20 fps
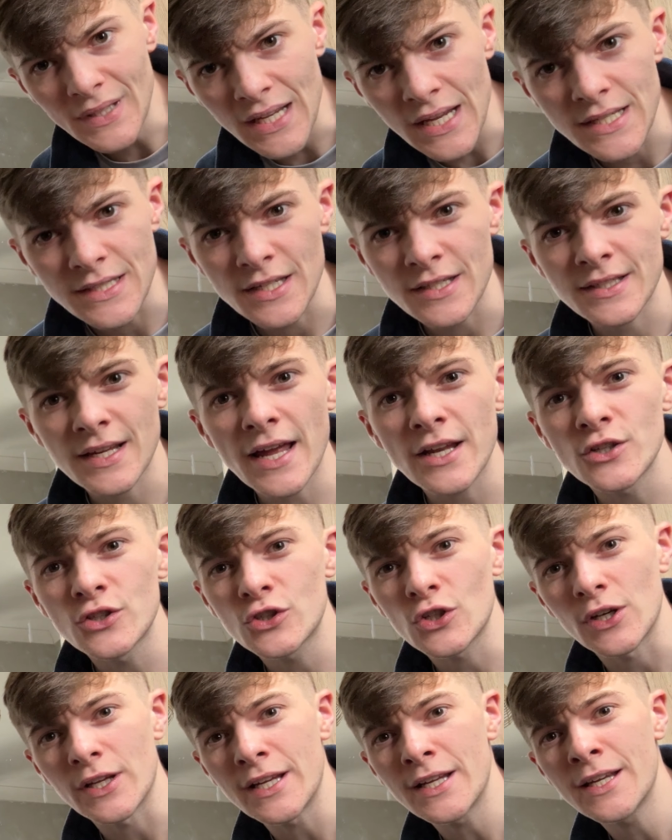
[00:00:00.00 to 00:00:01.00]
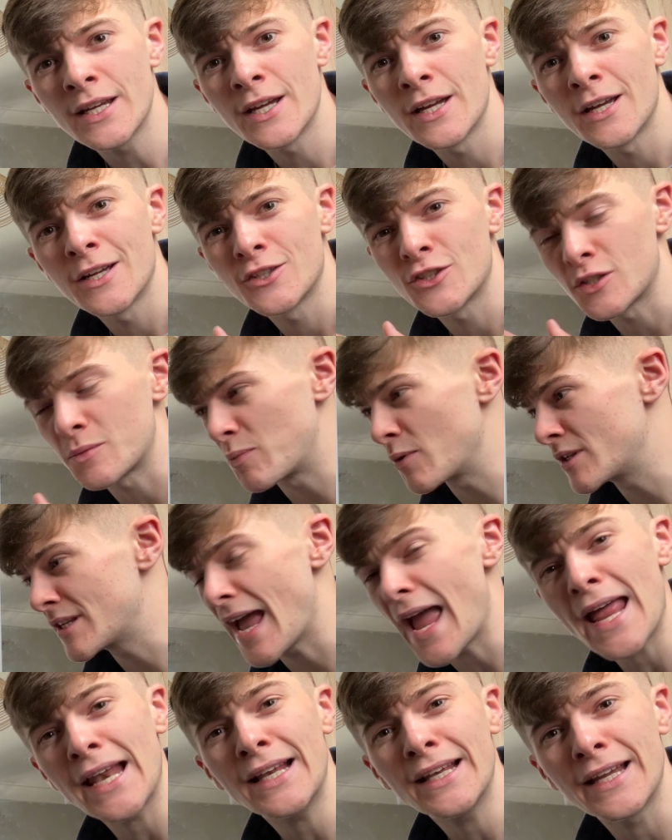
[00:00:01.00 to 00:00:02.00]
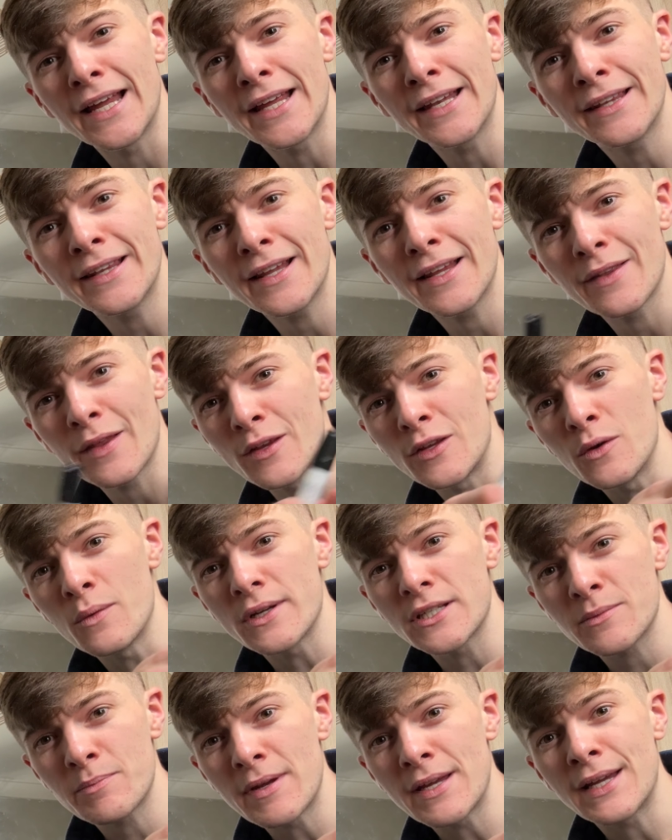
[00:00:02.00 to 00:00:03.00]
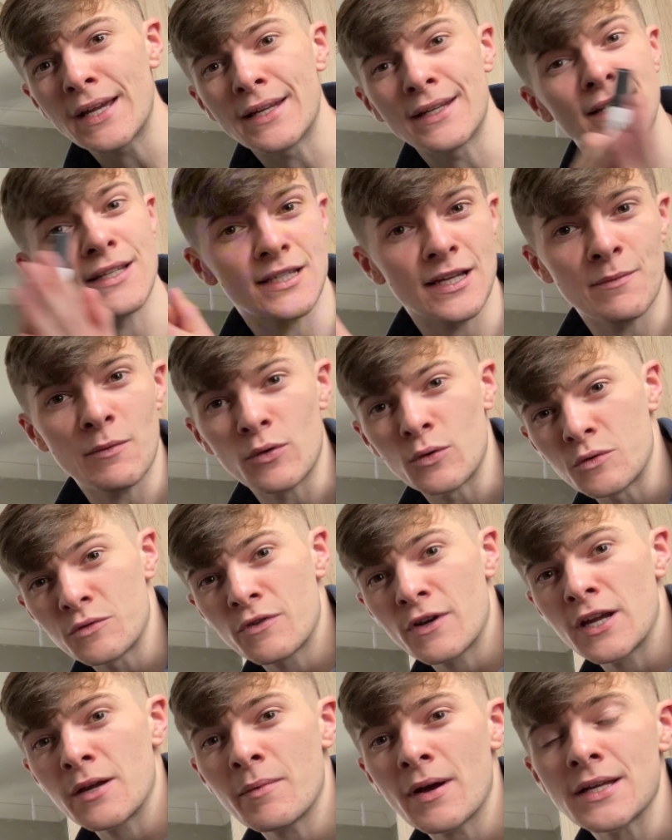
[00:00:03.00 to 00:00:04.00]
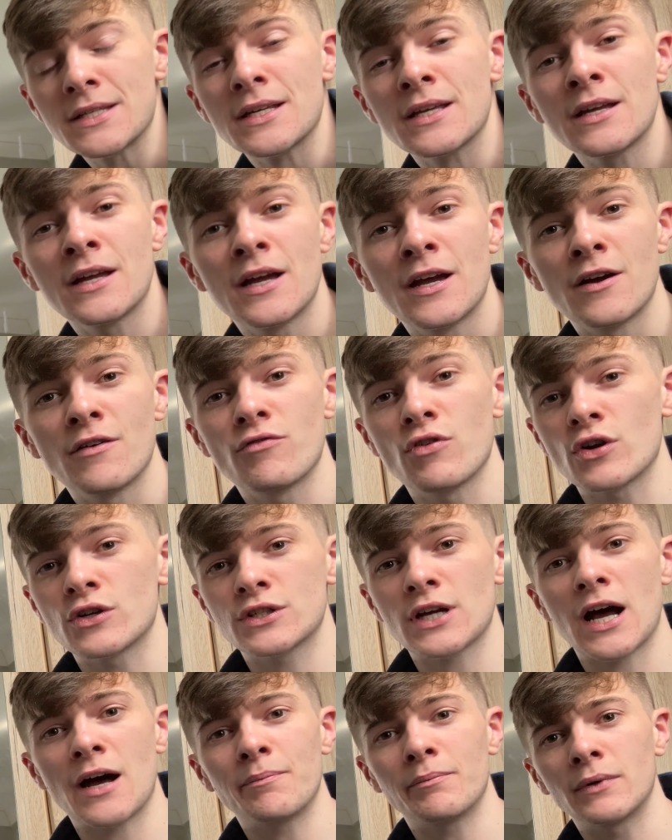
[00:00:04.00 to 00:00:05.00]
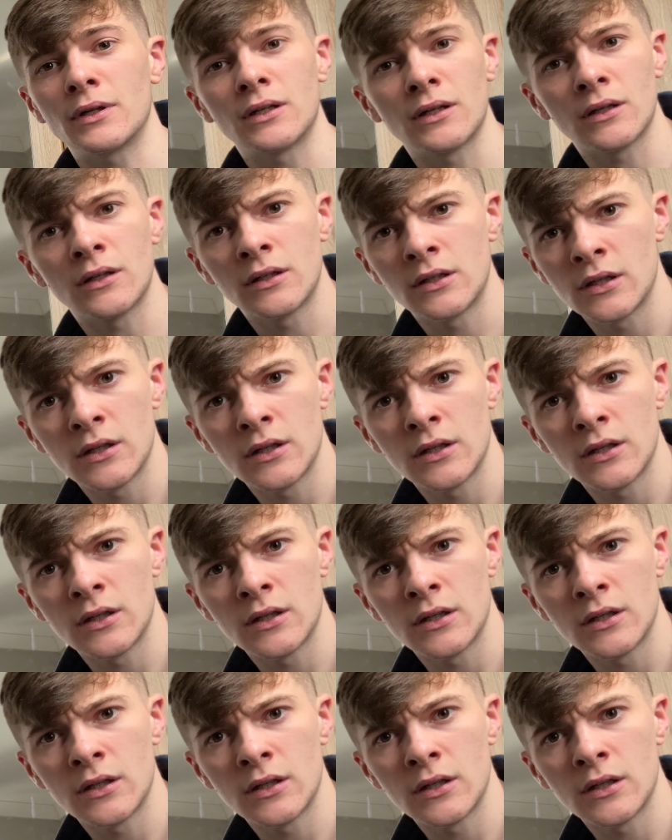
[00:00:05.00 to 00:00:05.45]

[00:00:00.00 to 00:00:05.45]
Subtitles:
is essentially just pretending that you are speaking to someone who's famous. For example,